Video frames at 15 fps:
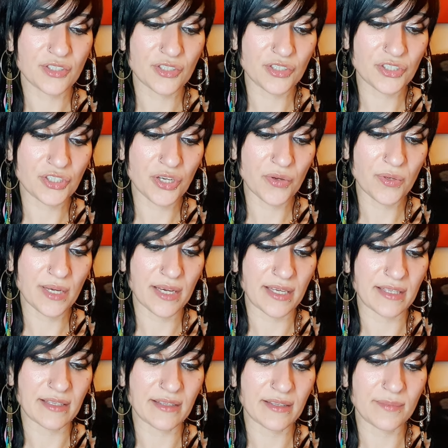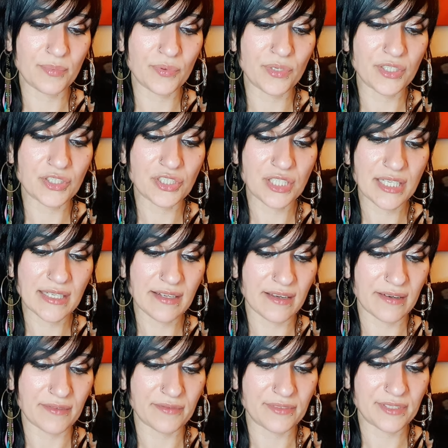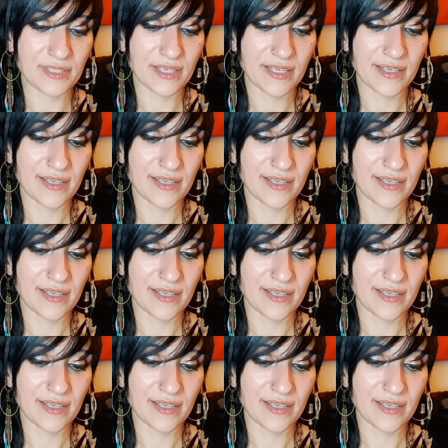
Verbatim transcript: to show her that the boy she loved